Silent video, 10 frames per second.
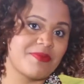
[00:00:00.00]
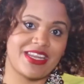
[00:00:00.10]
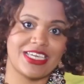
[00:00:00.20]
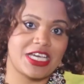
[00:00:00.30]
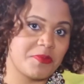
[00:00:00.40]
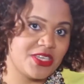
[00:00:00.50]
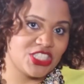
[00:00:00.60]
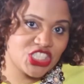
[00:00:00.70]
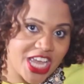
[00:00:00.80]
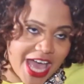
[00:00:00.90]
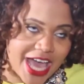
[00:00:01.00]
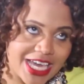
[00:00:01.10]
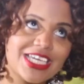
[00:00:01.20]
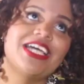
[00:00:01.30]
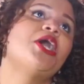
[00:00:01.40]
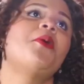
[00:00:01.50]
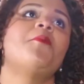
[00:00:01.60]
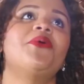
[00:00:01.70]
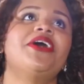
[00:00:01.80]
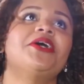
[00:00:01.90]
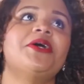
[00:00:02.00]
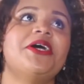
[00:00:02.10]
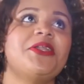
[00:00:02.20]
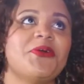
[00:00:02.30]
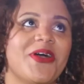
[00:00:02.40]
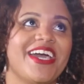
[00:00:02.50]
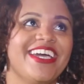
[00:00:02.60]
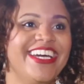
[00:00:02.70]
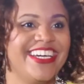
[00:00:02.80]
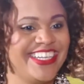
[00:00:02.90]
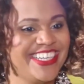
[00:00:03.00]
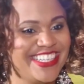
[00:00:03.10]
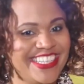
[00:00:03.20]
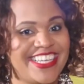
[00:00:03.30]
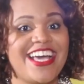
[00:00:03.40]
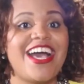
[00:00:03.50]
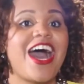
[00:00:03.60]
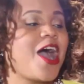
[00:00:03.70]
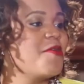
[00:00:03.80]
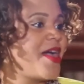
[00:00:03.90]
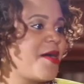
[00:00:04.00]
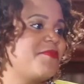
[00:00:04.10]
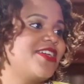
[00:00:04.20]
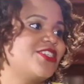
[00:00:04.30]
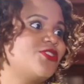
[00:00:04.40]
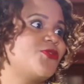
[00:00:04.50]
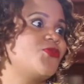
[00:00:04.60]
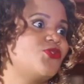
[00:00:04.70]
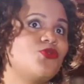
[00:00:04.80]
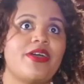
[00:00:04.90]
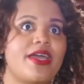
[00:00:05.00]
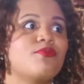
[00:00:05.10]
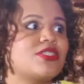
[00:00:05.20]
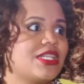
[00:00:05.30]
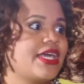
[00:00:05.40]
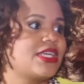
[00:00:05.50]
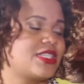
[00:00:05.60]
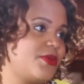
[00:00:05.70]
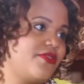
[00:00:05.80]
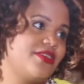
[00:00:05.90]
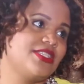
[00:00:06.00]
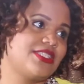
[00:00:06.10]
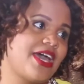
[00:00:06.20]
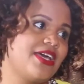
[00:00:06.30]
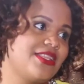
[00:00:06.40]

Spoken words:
somebody can cut me a check. But anyway, I'm happy that you were able to like experience that.